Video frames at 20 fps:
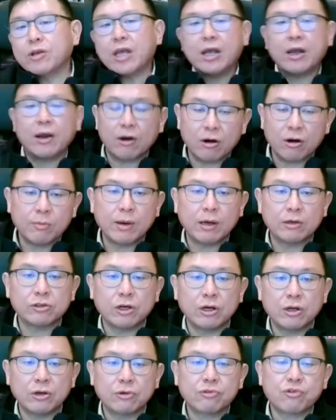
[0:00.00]
care about
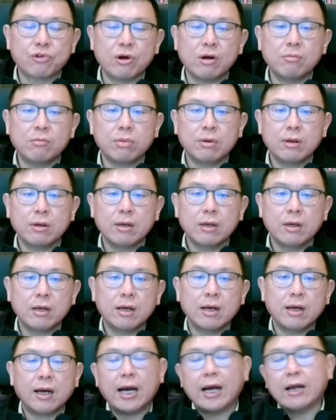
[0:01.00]
Donald Trump.
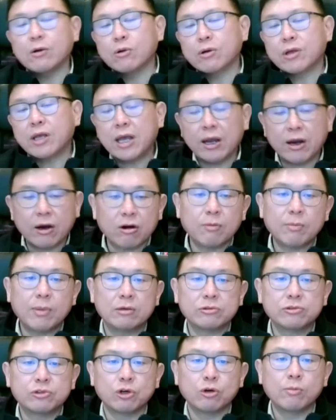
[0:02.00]
I don't care
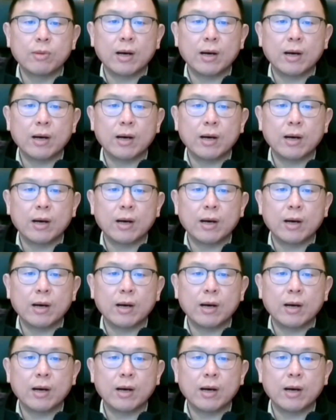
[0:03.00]
about Joe